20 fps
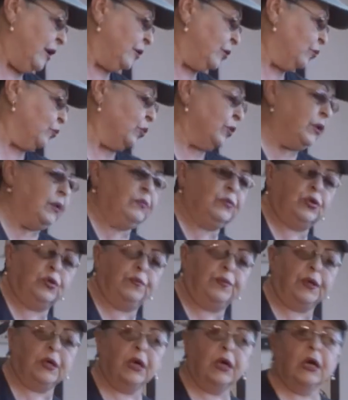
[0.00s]
don't want
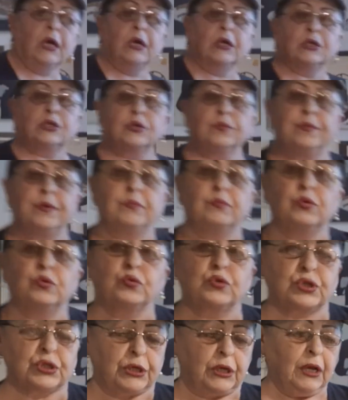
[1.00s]
it to be
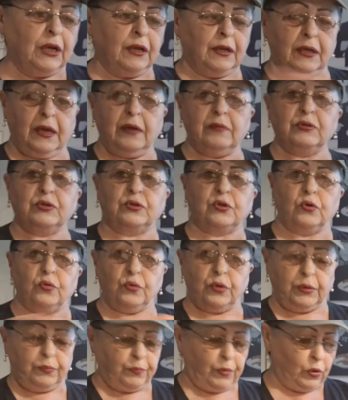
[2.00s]
mushy. I was
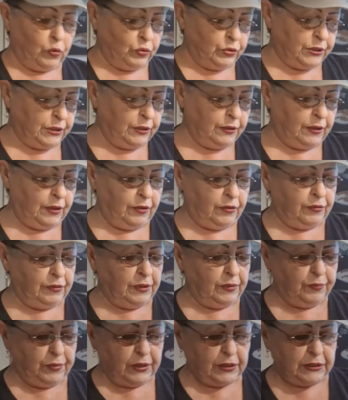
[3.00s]
throwing bowls in there in
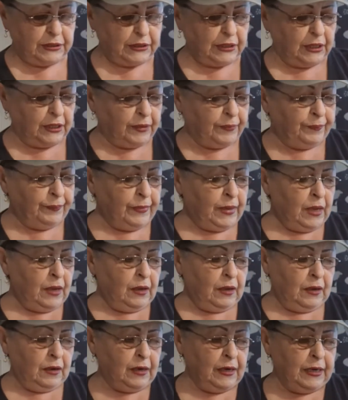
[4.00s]
the big sink.
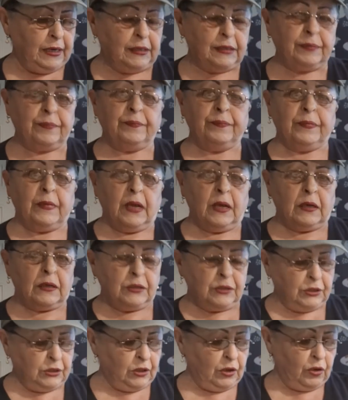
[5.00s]
Alright,
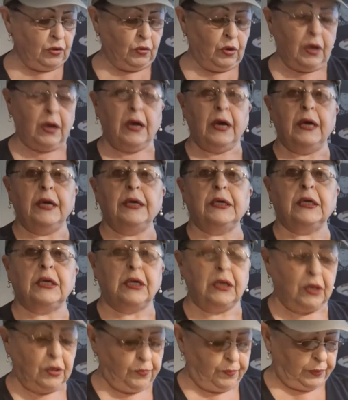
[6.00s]
so I
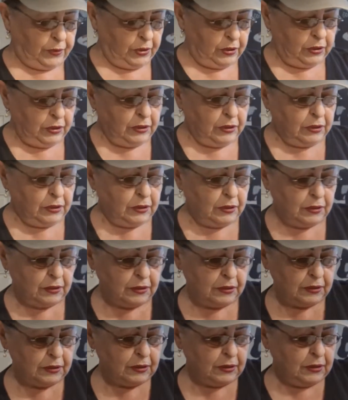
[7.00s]
keep
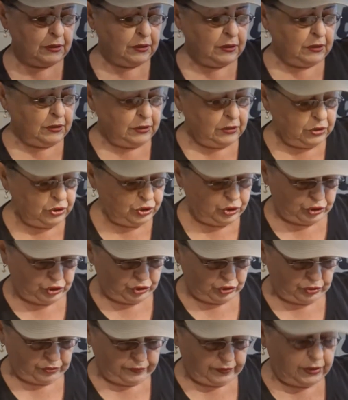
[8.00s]

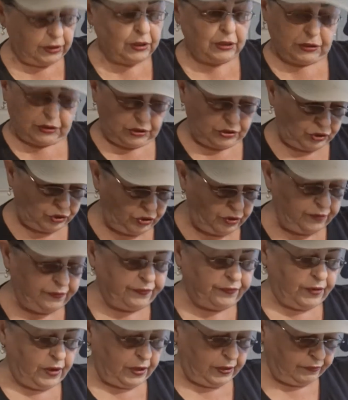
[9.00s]
stirring. It's a stir
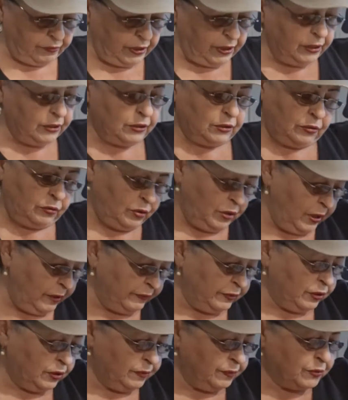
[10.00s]
fry, right? So you have
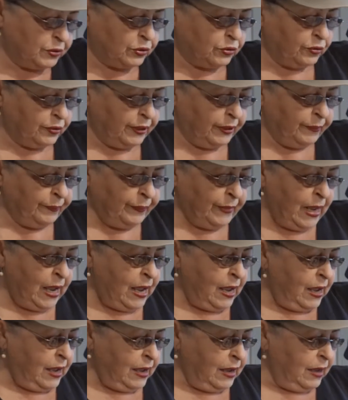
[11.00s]
to keep stirring.
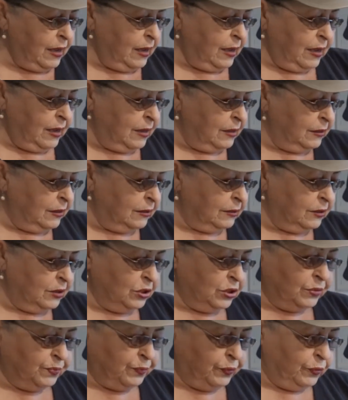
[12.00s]
And at
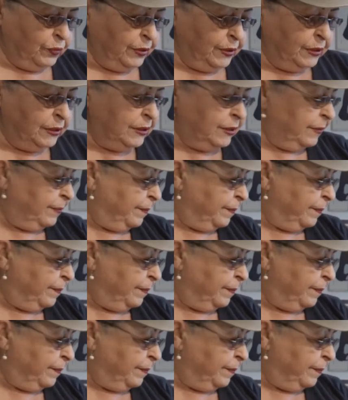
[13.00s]
this point,